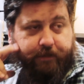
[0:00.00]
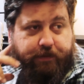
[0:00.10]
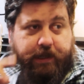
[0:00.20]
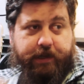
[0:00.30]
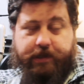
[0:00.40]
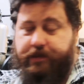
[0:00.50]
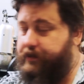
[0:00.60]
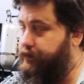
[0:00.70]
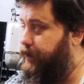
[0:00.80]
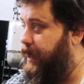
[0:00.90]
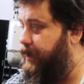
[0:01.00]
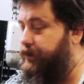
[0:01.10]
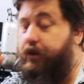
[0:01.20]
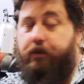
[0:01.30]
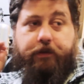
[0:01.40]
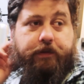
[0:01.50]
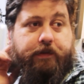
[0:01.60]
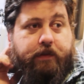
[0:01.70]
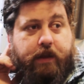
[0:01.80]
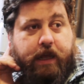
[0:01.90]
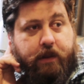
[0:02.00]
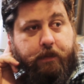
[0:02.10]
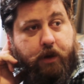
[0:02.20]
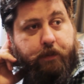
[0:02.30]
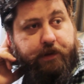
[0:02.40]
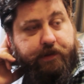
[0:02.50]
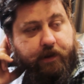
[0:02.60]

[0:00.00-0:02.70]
Everything he does is all hard coded at the moment.